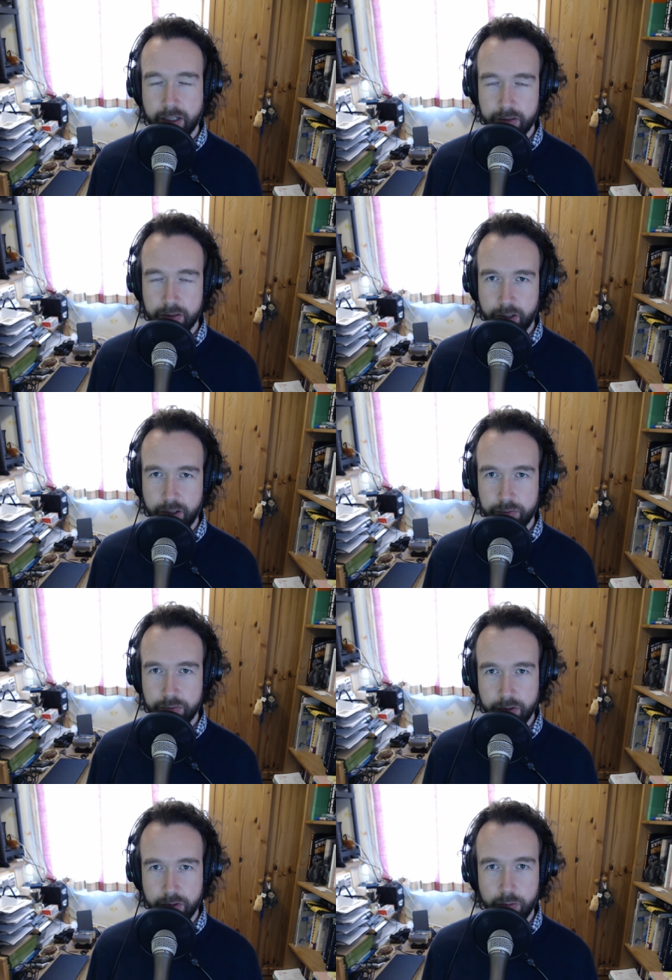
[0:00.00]
I'll go
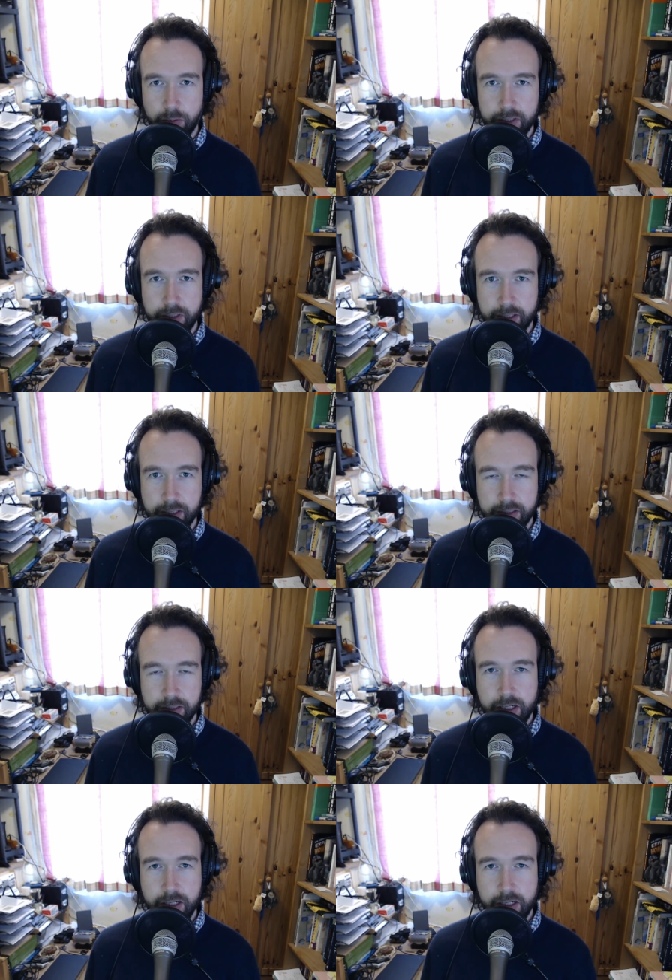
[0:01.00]
through the whole process